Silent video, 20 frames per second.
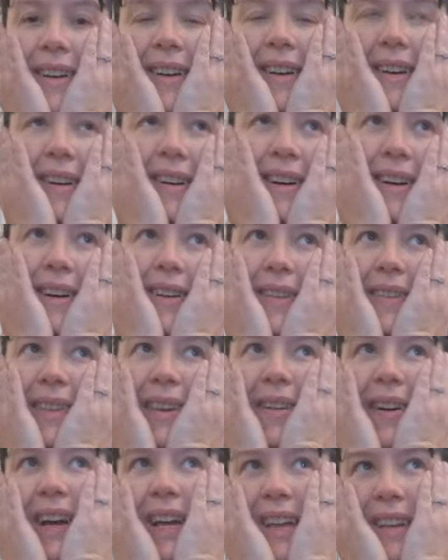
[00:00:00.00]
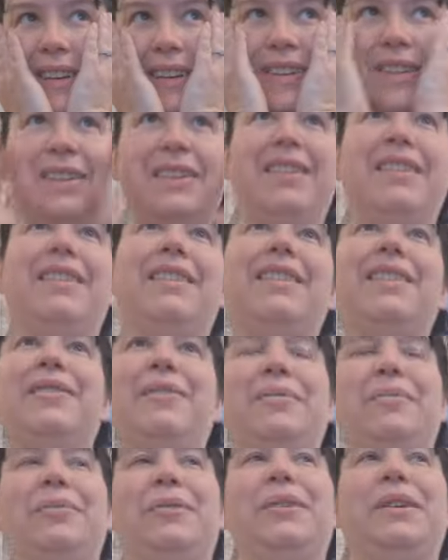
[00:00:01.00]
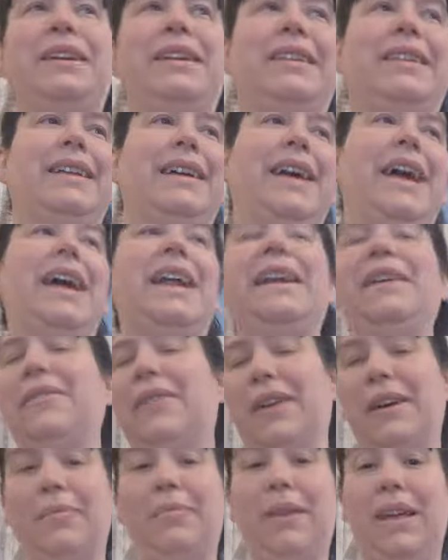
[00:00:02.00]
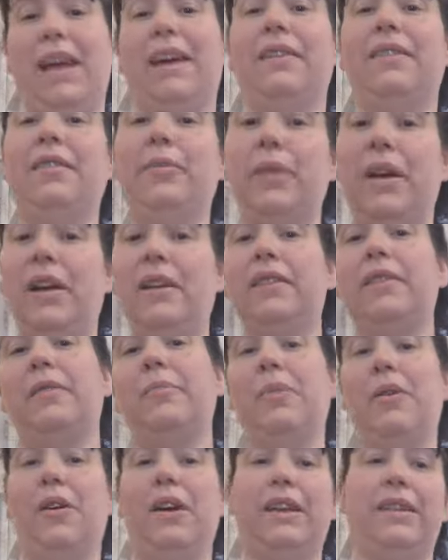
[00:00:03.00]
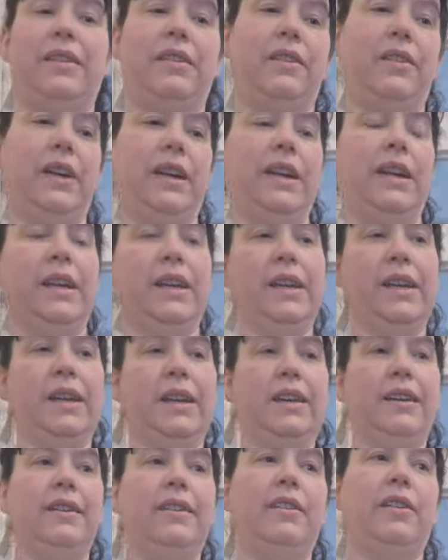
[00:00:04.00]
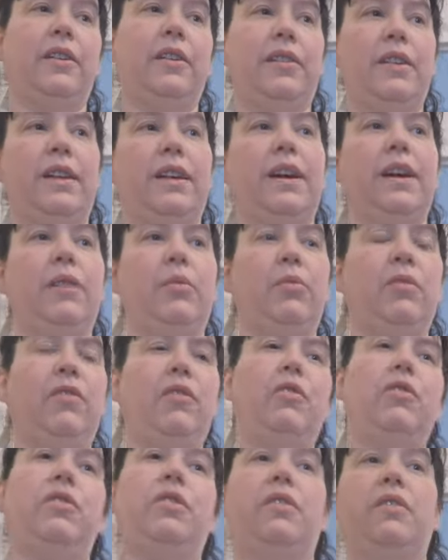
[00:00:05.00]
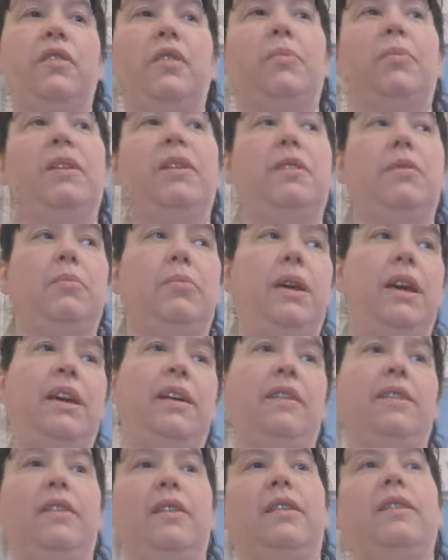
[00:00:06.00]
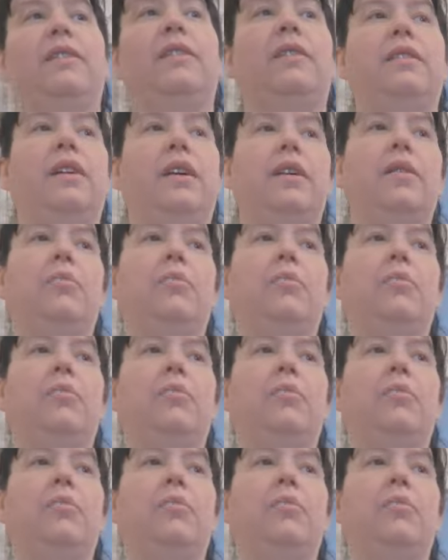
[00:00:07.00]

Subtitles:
Oh, so anxious, honestly. Anyway, but yeah, so we're going to the party tonight. So today we've got to do a few bits and pieces.